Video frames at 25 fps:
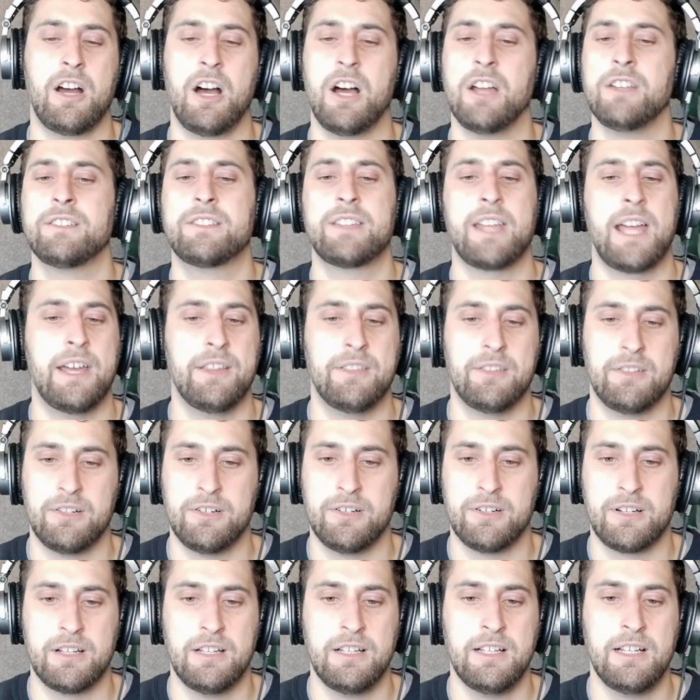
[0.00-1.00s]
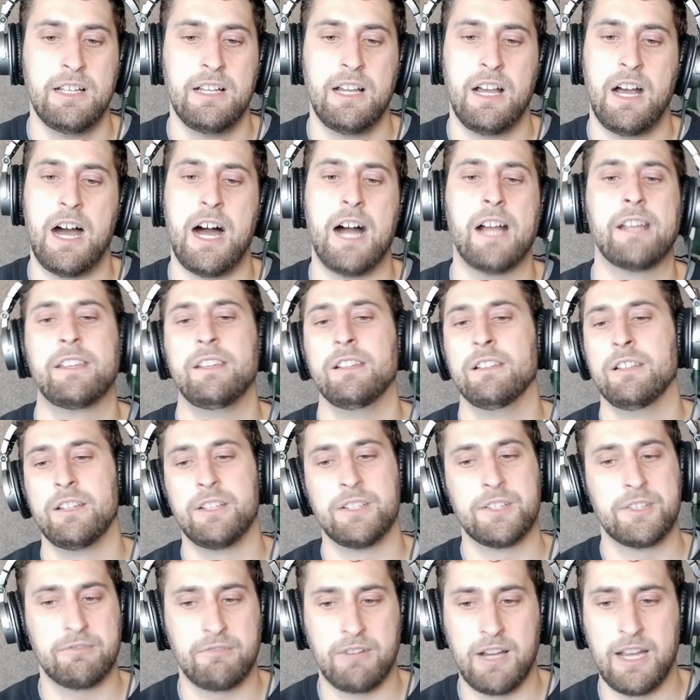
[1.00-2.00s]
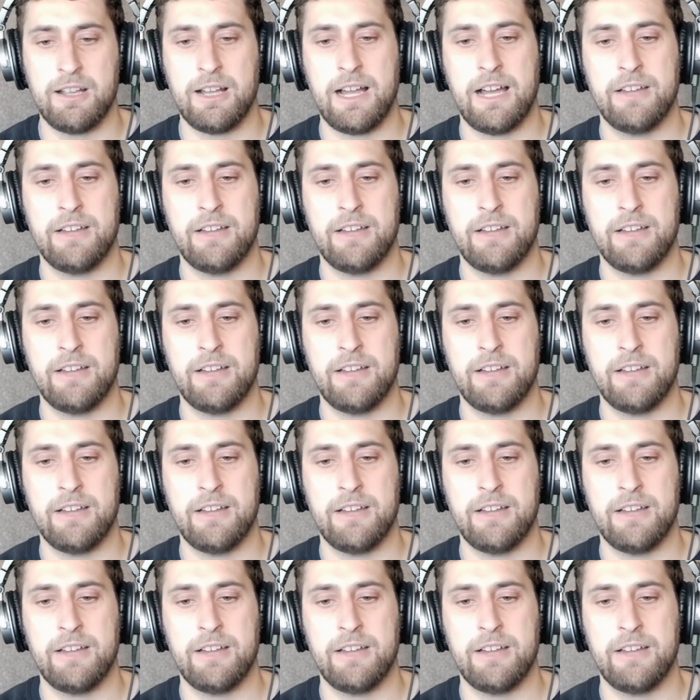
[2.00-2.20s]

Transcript: untethered Oculus, right?